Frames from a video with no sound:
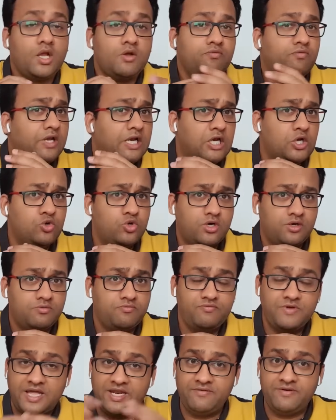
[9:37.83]
It will
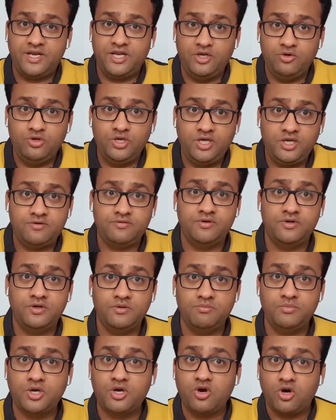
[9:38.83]
look very, very unique
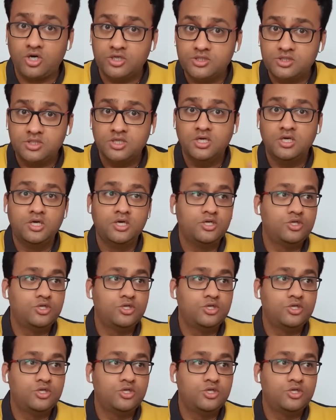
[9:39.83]
because